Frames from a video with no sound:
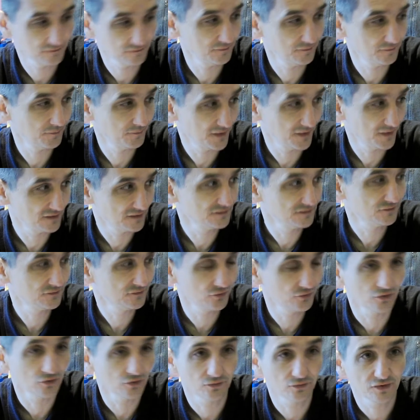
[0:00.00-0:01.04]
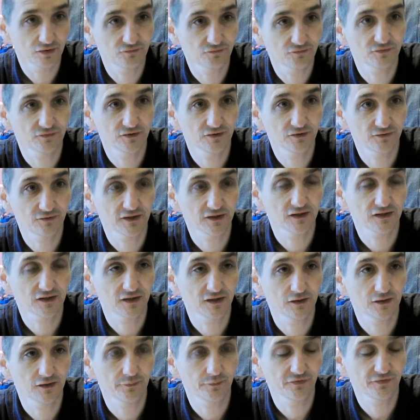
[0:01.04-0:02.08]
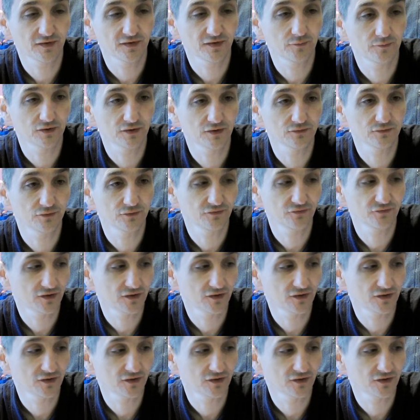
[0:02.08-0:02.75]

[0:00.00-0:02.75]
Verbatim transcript: but you know if, if I can help someone with